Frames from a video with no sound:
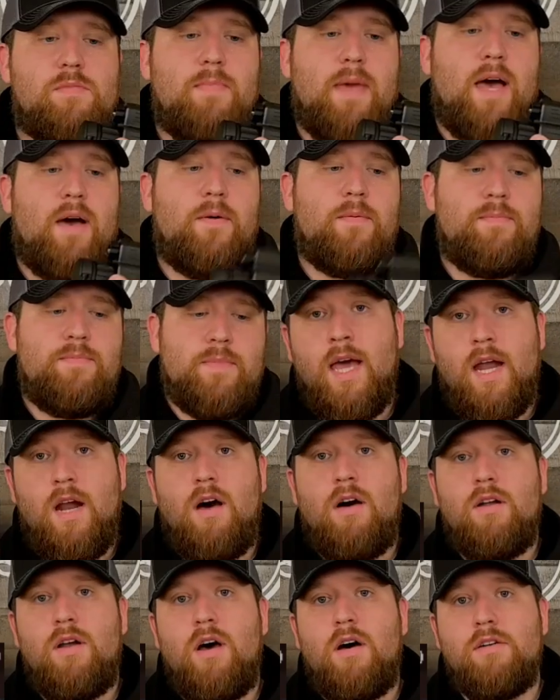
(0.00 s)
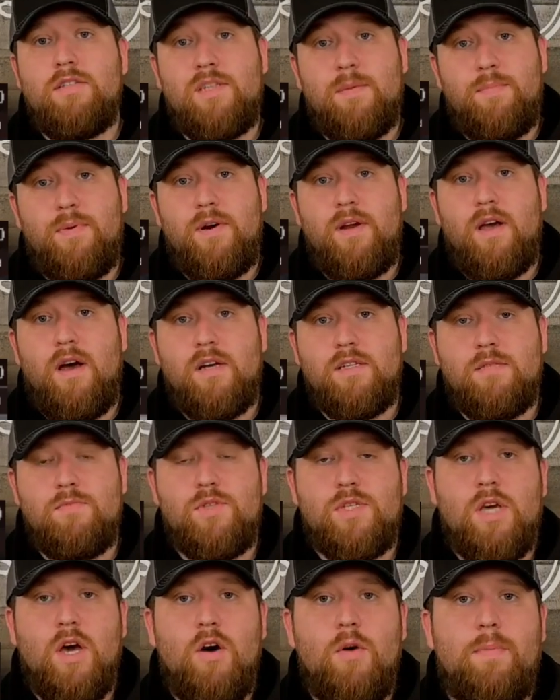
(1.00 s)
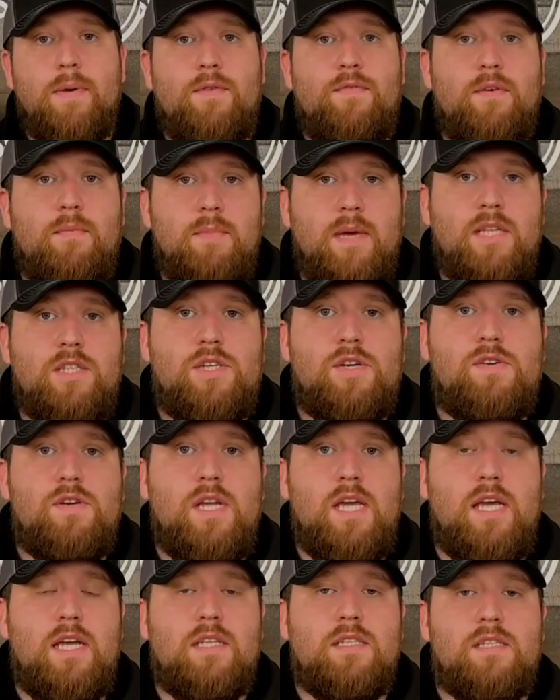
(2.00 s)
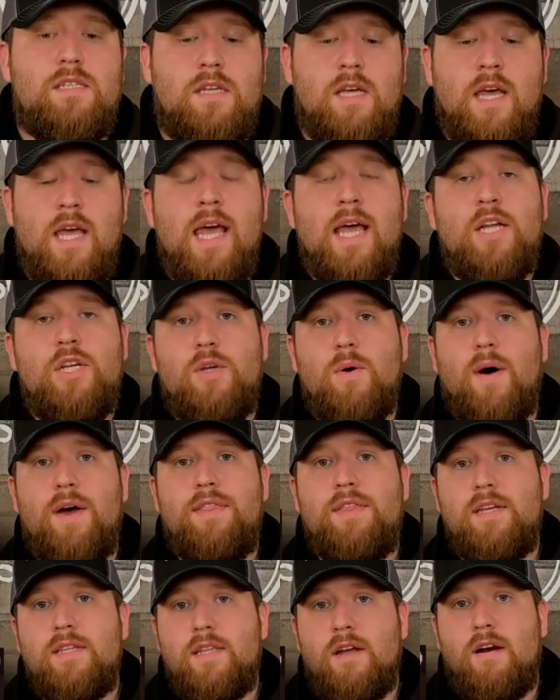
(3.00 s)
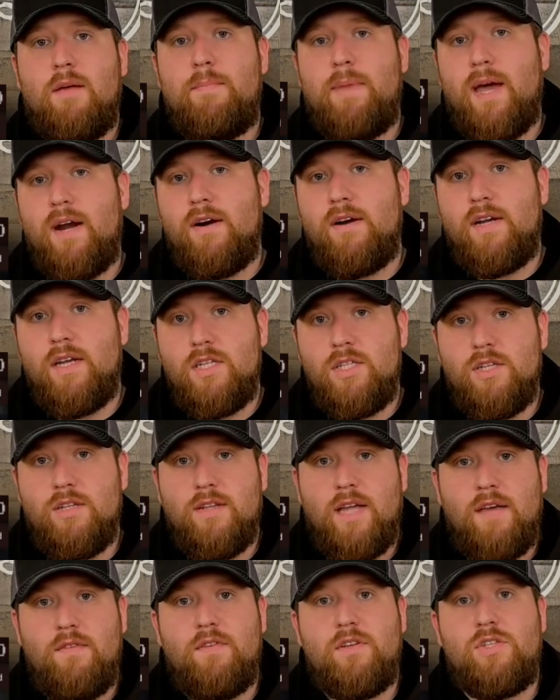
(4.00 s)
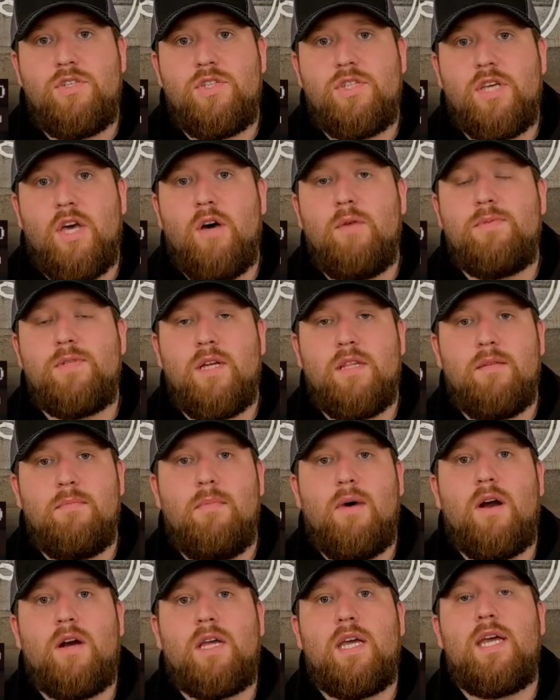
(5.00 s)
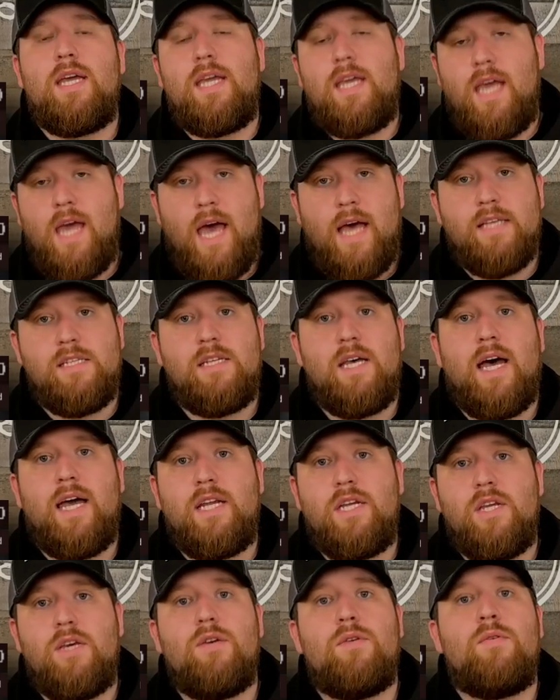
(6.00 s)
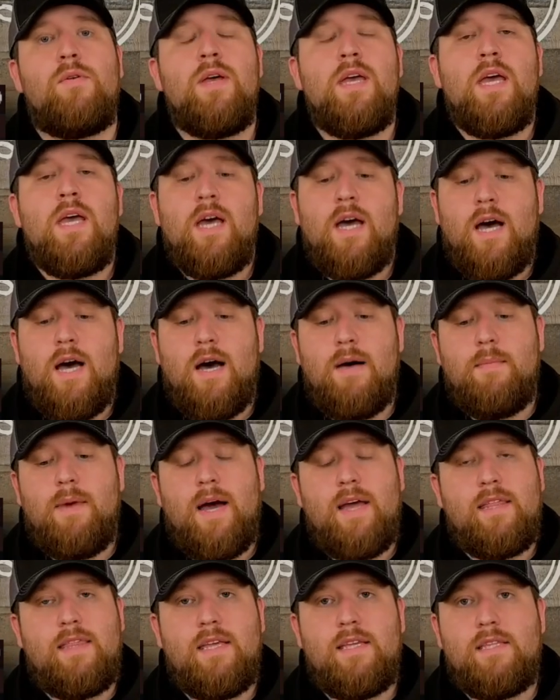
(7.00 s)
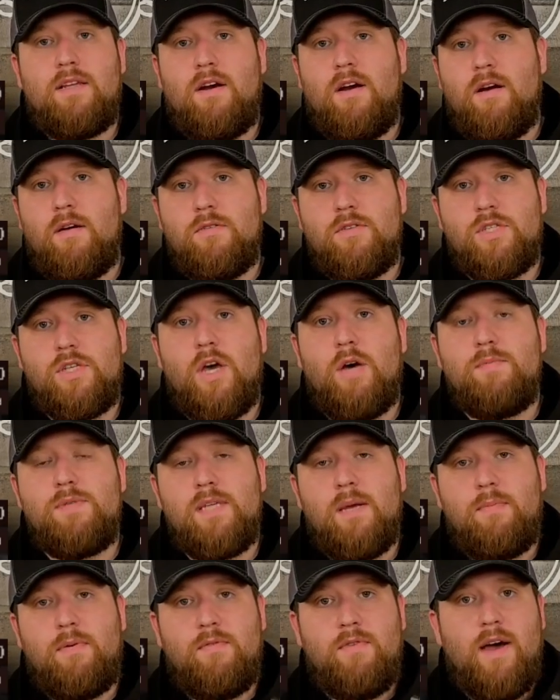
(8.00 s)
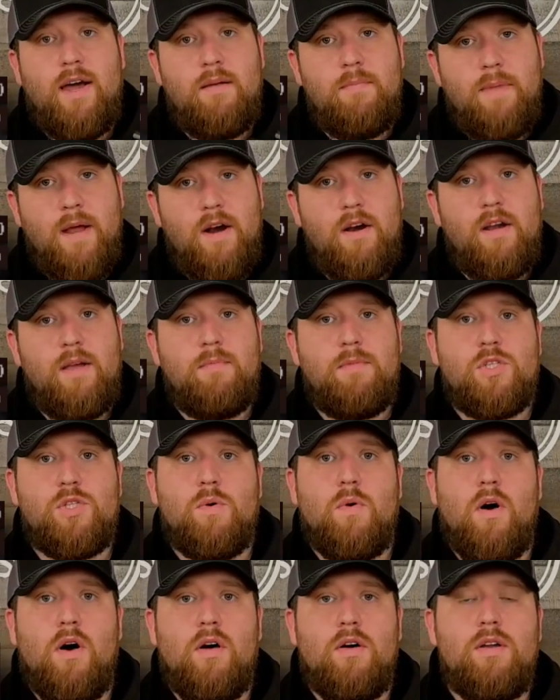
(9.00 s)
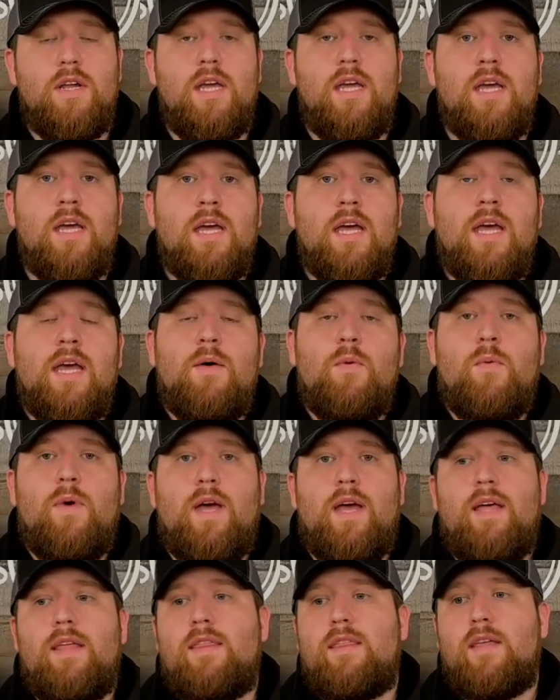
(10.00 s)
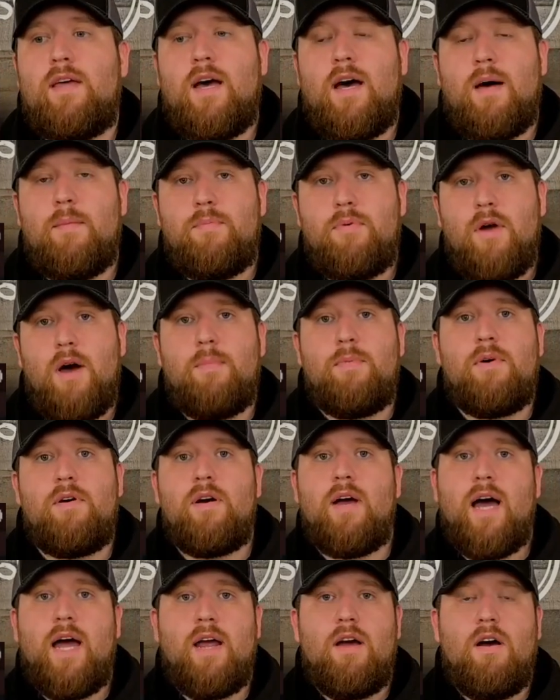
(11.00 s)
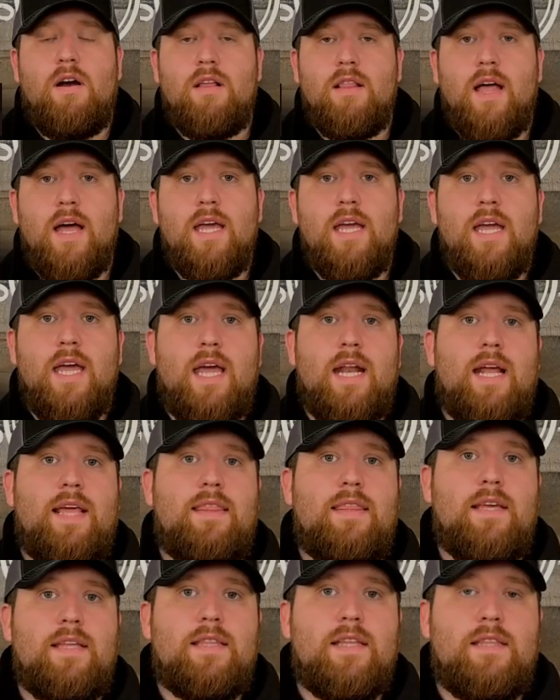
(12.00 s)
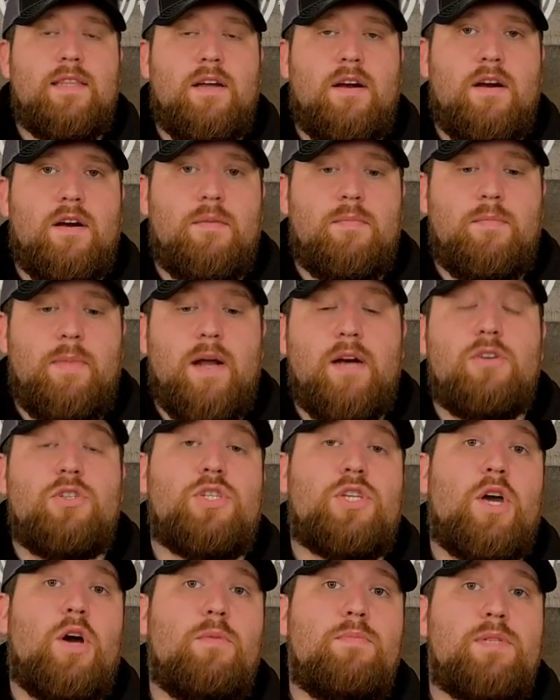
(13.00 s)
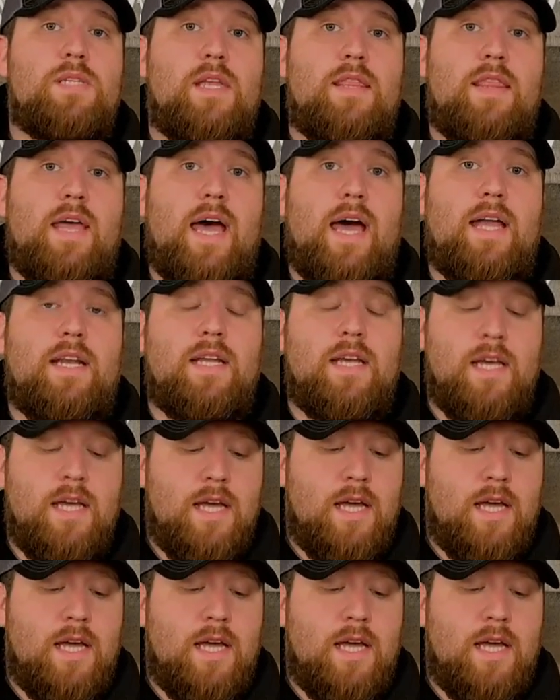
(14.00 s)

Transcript: mount. And all in all, it's a pretty awesome scope if it meets your needs. Do I think there are better digital night vision scopes on the market? Yes, I do. I think there are scopes that provide a better image quality with proper IR light, and I think that there are better scopes that